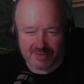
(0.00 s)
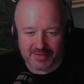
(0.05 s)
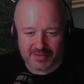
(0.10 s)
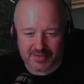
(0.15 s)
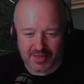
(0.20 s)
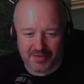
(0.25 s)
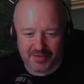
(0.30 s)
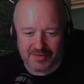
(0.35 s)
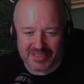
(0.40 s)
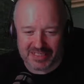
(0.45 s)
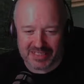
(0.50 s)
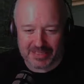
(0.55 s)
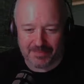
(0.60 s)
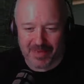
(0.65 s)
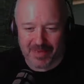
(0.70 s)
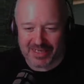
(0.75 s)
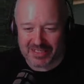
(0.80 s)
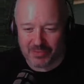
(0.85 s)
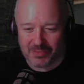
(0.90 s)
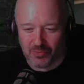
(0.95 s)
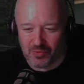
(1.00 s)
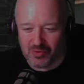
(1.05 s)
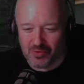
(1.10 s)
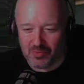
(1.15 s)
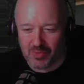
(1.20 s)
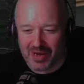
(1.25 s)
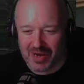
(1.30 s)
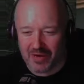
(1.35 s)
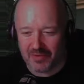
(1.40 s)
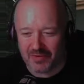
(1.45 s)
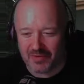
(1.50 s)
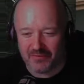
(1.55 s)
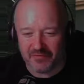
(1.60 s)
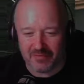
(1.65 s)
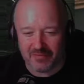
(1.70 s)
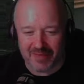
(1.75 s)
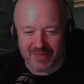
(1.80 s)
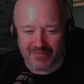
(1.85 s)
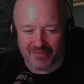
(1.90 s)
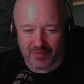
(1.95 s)
Don't expect a warm welcome
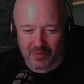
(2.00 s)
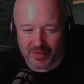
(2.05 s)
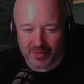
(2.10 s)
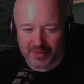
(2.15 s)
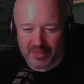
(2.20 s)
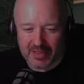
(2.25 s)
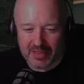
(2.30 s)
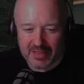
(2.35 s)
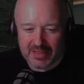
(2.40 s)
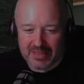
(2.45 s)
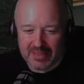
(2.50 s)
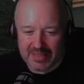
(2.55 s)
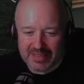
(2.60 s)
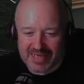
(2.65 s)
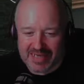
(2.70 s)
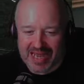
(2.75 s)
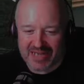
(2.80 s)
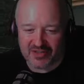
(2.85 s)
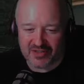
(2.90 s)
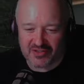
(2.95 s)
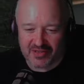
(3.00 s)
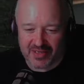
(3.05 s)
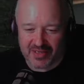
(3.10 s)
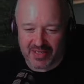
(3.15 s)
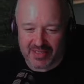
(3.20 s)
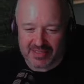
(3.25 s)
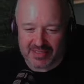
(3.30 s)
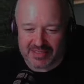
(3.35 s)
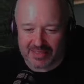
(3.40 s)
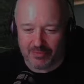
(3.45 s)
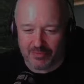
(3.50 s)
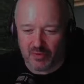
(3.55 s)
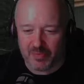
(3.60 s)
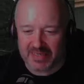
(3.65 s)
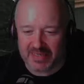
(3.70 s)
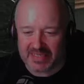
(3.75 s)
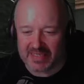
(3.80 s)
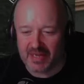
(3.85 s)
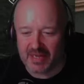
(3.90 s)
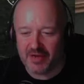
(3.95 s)
from everyone, Naturally, some will be
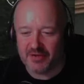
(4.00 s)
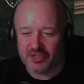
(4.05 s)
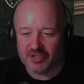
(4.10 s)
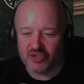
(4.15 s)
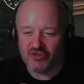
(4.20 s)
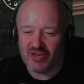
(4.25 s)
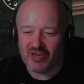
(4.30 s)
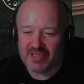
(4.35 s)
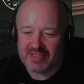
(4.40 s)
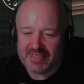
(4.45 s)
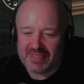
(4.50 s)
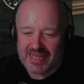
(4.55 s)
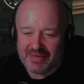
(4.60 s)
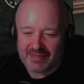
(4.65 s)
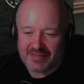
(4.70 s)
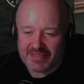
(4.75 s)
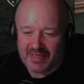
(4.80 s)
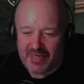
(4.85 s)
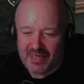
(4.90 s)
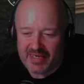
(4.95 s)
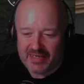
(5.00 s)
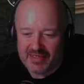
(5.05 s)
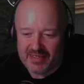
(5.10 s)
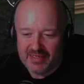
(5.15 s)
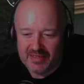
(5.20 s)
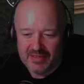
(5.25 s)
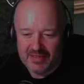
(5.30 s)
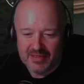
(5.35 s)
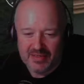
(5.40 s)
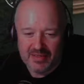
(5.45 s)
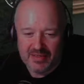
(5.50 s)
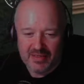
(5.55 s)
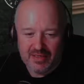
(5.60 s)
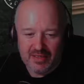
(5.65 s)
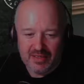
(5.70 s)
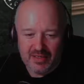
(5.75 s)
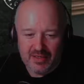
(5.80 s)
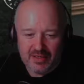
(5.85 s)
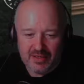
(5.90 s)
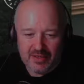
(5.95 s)
slow to trust an outsider
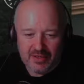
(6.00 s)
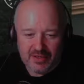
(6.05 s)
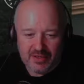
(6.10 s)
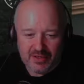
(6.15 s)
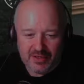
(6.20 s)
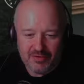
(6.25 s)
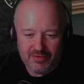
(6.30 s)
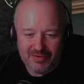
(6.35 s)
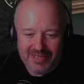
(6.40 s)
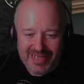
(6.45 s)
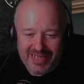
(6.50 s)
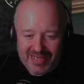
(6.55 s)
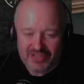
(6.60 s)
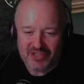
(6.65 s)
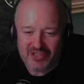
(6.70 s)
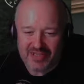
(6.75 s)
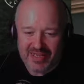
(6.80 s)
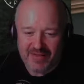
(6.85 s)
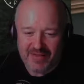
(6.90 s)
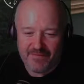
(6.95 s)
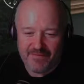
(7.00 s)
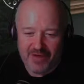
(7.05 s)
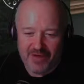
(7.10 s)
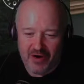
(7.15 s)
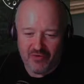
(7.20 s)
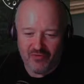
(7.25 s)
who literally fell